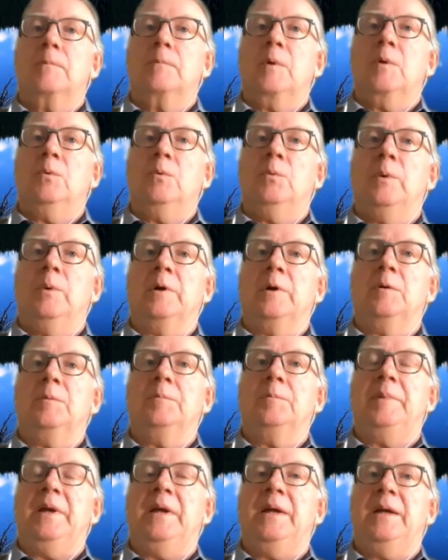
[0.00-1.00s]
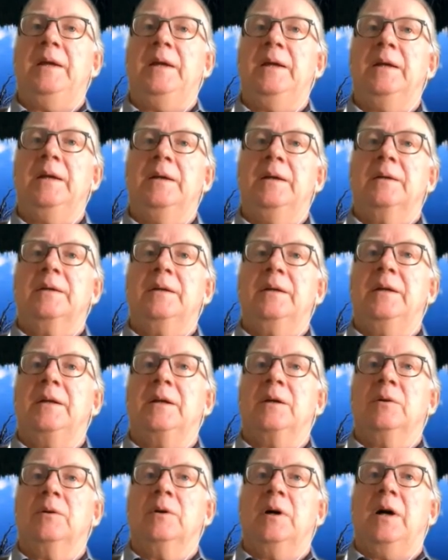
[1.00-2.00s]
will be,
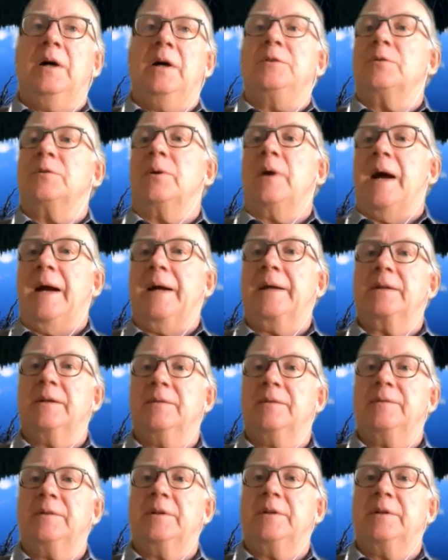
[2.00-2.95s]
attractive